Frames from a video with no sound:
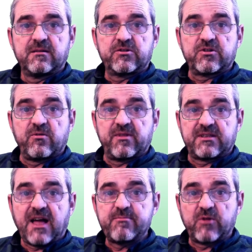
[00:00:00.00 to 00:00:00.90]
So the
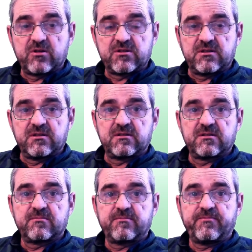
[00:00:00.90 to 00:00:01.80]
time
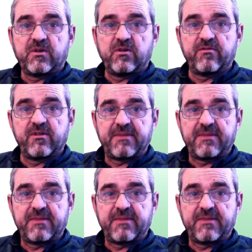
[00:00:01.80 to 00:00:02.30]
constants of the